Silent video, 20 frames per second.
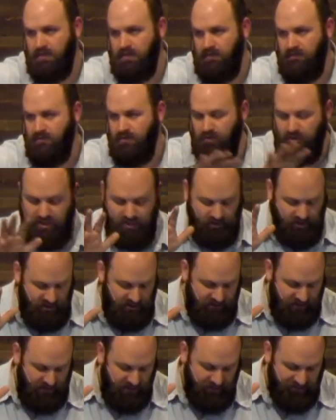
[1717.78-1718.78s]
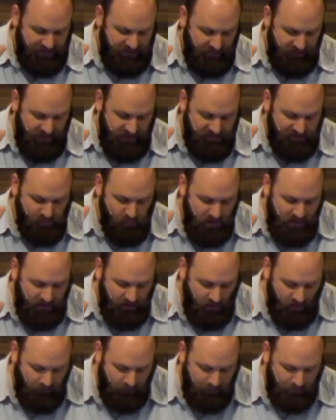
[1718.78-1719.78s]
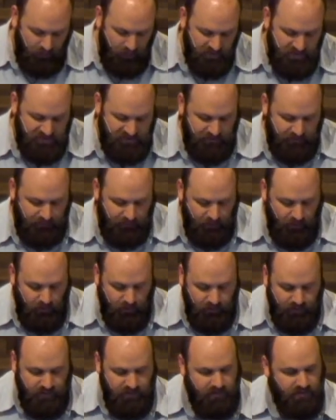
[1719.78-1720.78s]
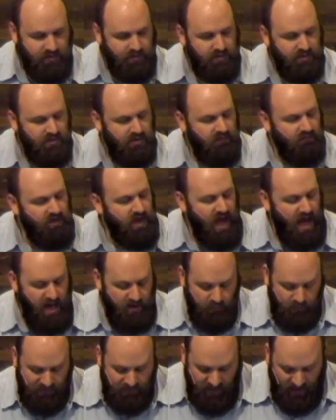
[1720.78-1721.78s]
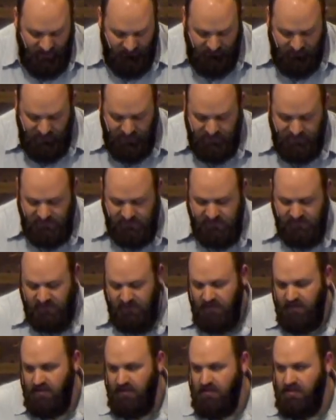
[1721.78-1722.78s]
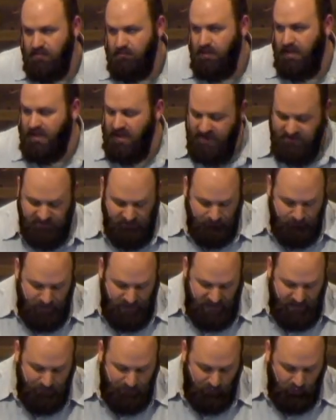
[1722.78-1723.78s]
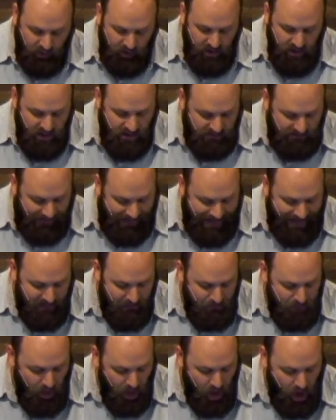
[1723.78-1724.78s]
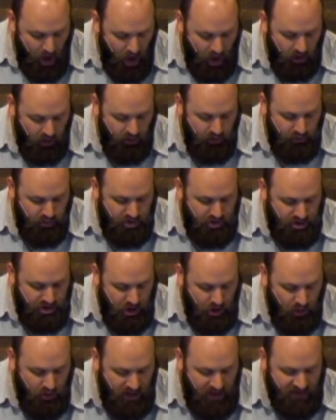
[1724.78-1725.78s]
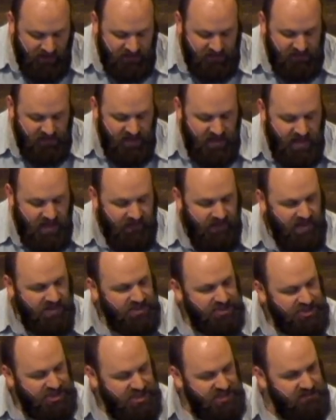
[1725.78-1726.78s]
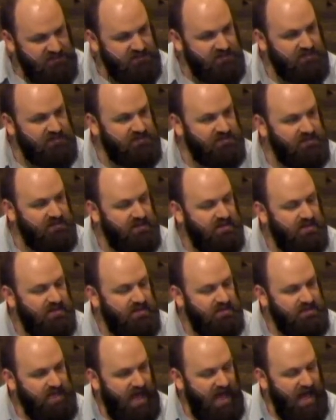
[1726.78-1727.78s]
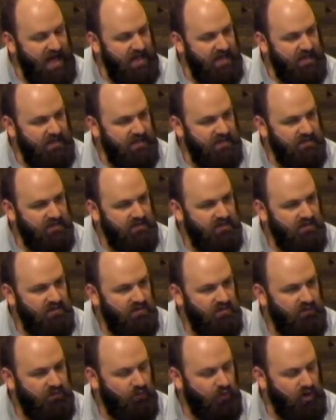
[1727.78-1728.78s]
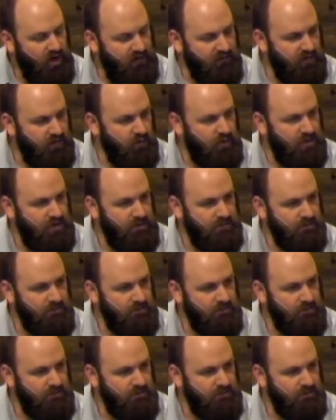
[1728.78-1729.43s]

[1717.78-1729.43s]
If you don't hear anything else, hear this. We can all approach the throne of God with confidence because of people like Paul who showed us that Jesus died for everyone.